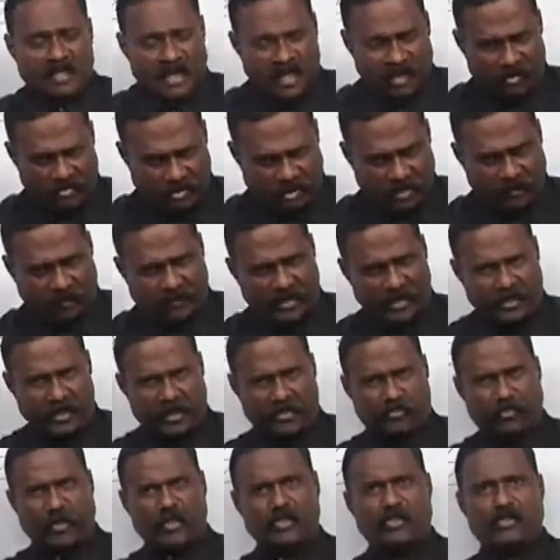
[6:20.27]
I have
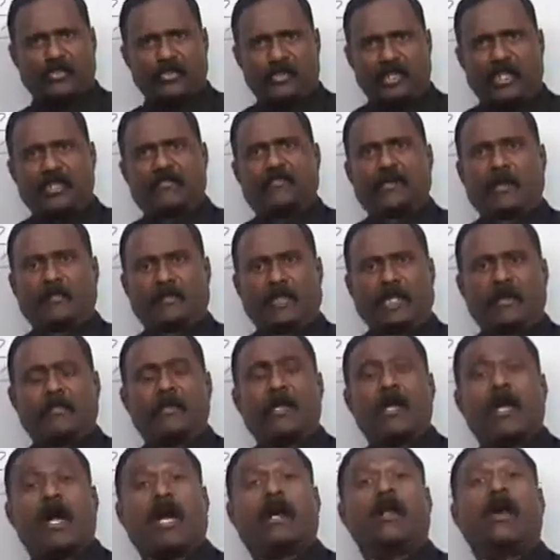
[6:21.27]
separated 12 students from them,
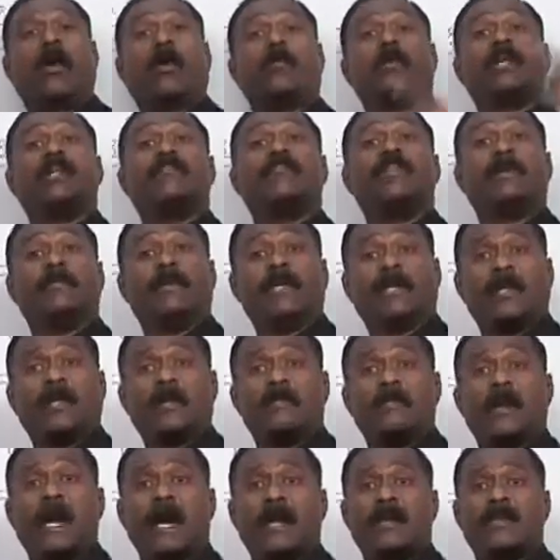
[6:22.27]
and how many will be
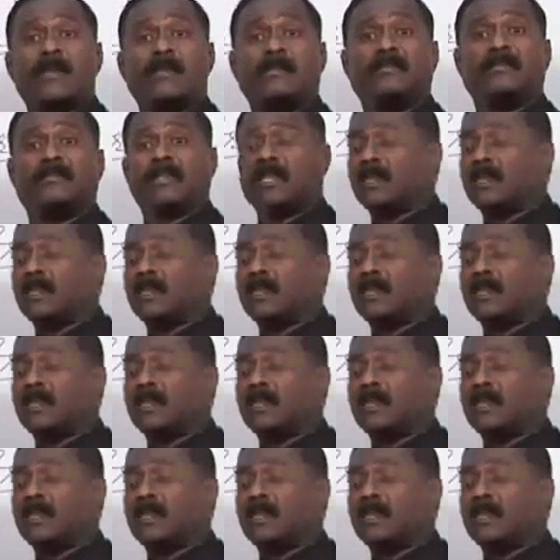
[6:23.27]
remaining?